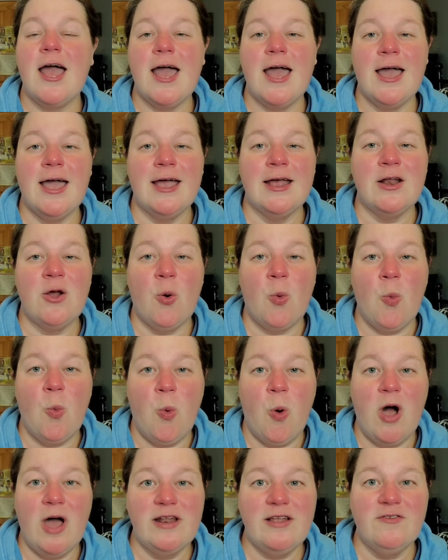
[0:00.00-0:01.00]
and
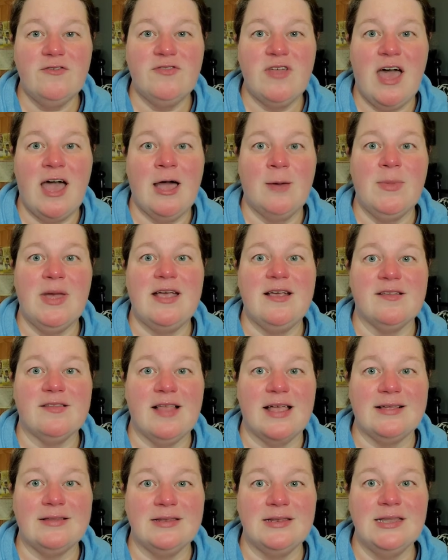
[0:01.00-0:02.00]
one of them is
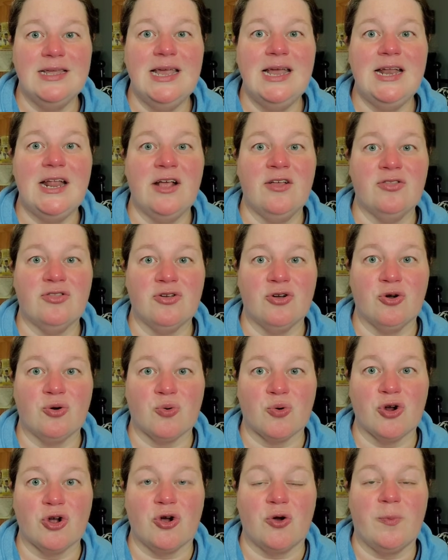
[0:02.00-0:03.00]
like leading the
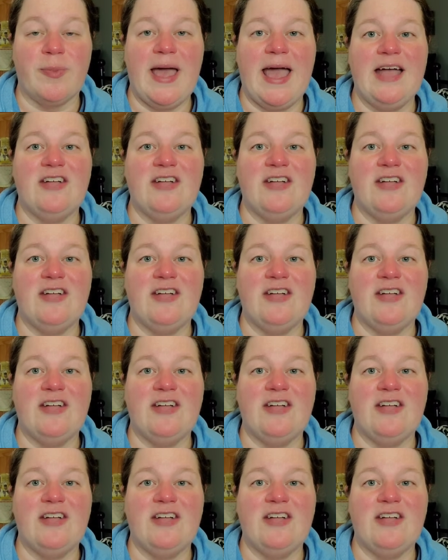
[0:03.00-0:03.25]
group,